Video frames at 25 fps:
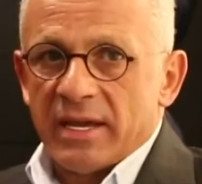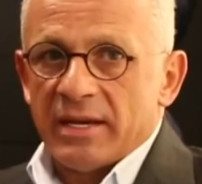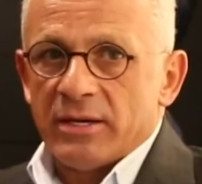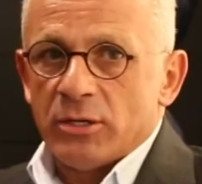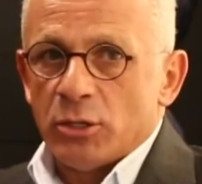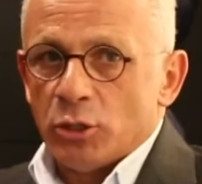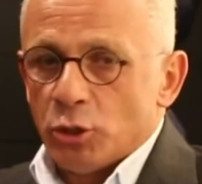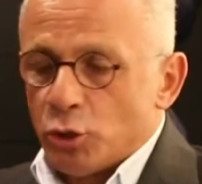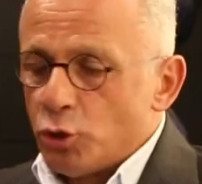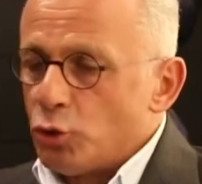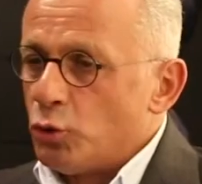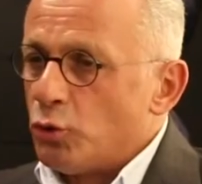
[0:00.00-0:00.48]

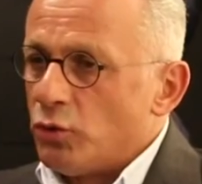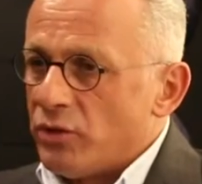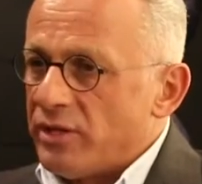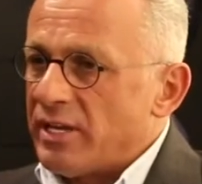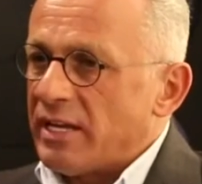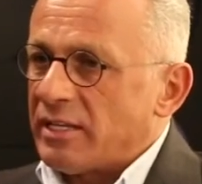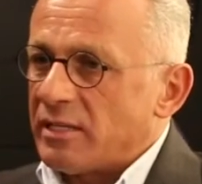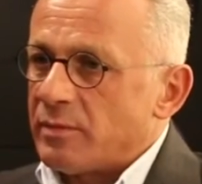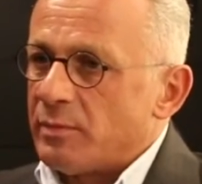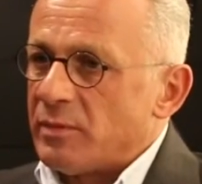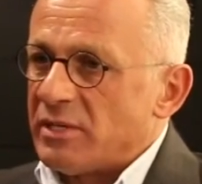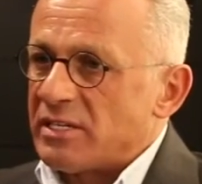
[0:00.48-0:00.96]
can do
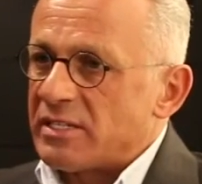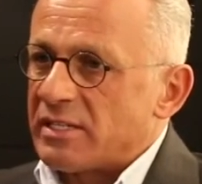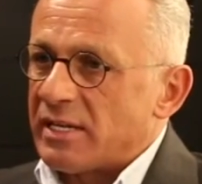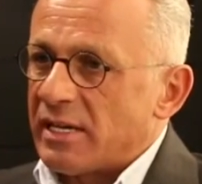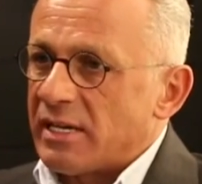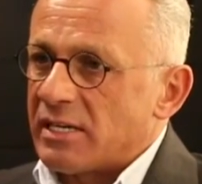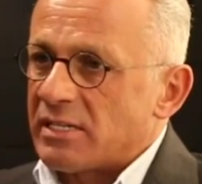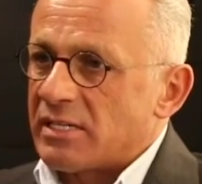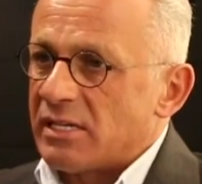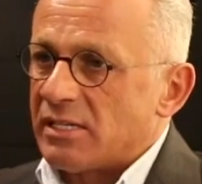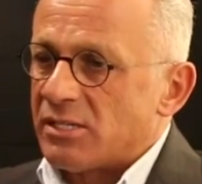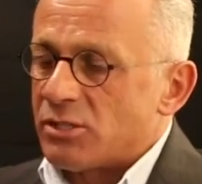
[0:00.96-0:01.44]
that
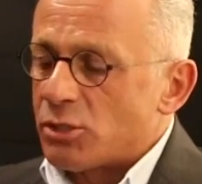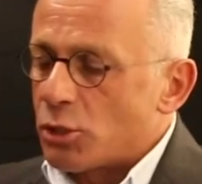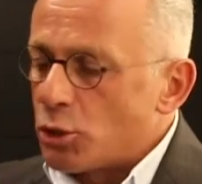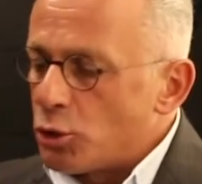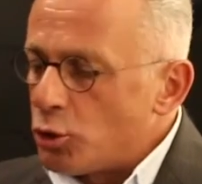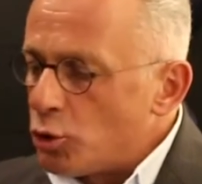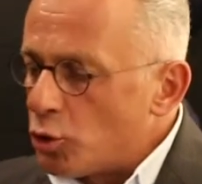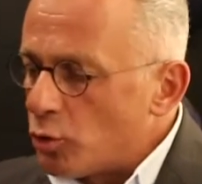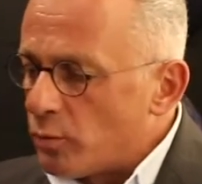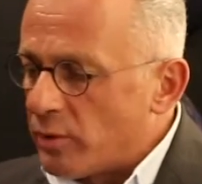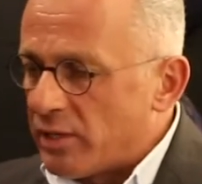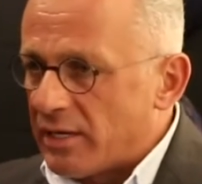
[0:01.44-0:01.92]
mistakes. It's
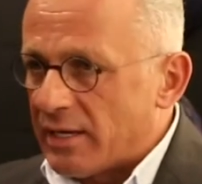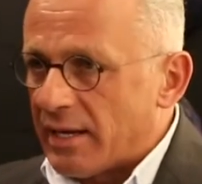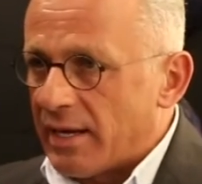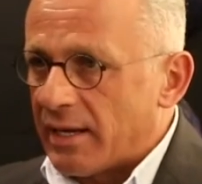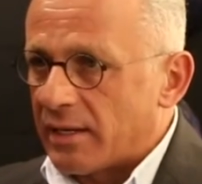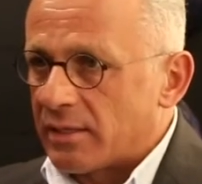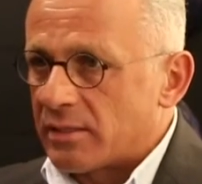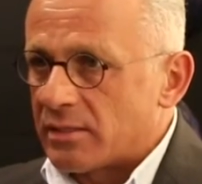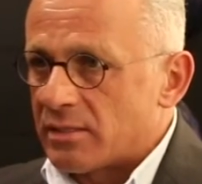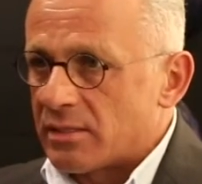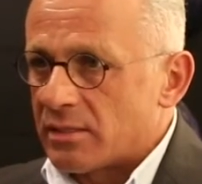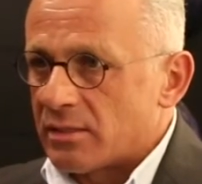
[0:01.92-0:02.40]
a human
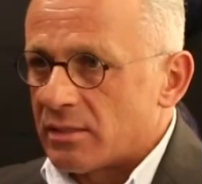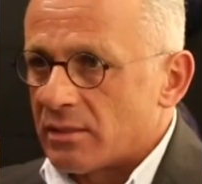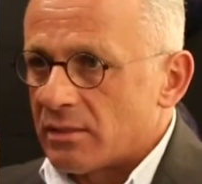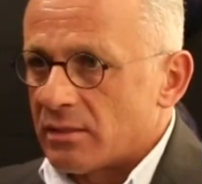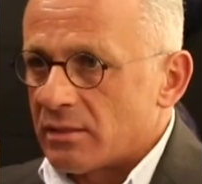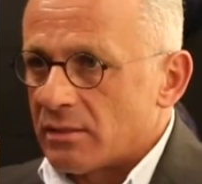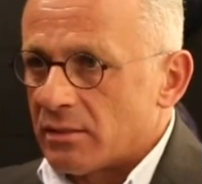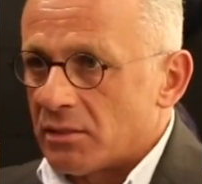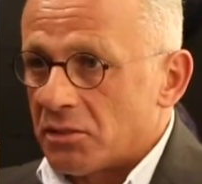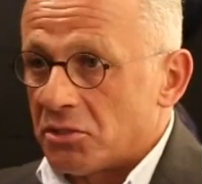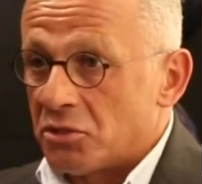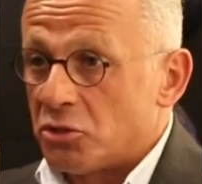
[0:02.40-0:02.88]
act,
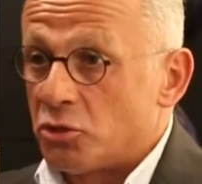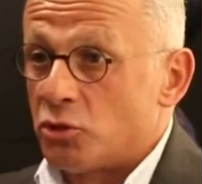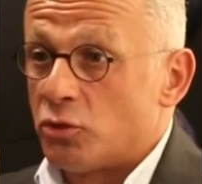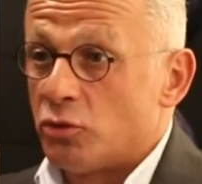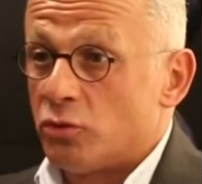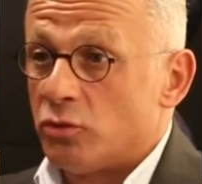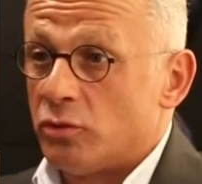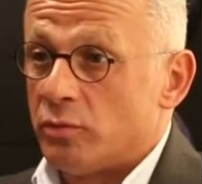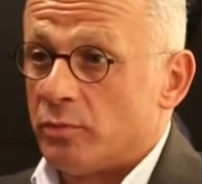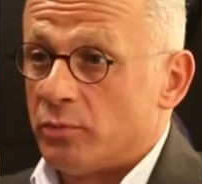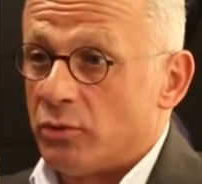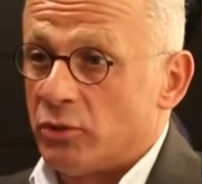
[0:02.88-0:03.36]

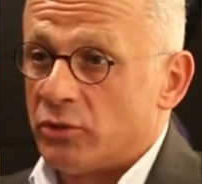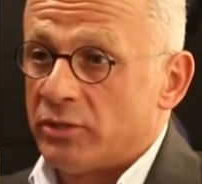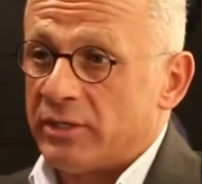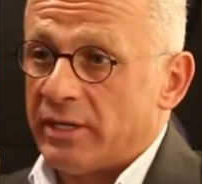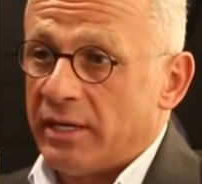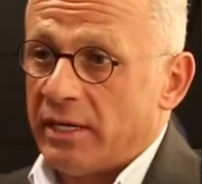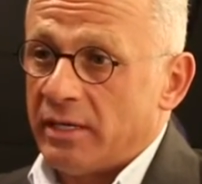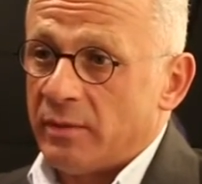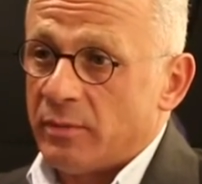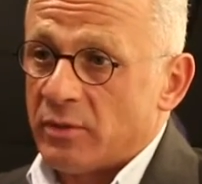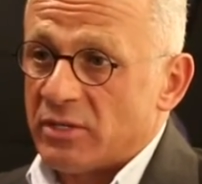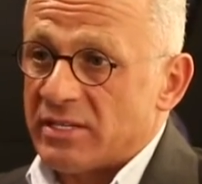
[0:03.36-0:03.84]

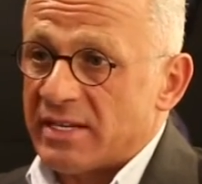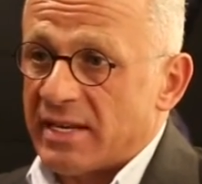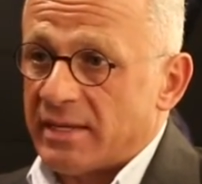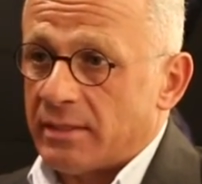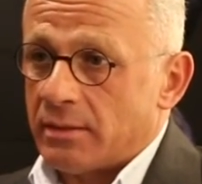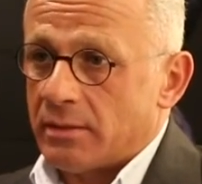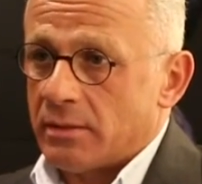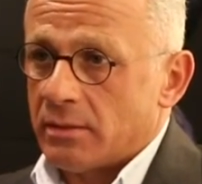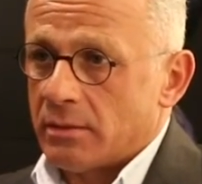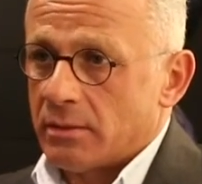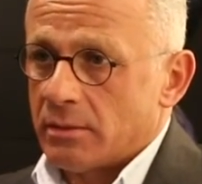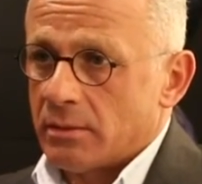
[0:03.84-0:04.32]

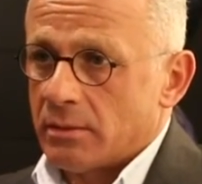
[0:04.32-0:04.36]
2.8%.